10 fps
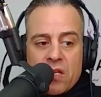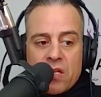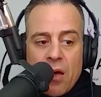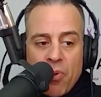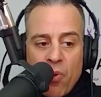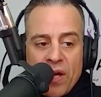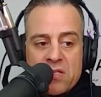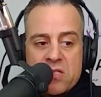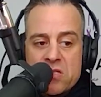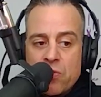that
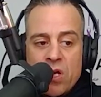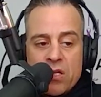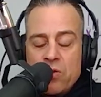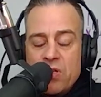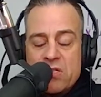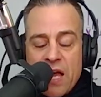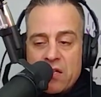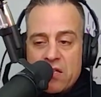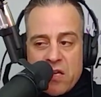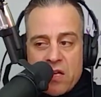points to what you
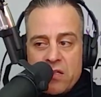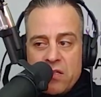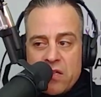exactly said,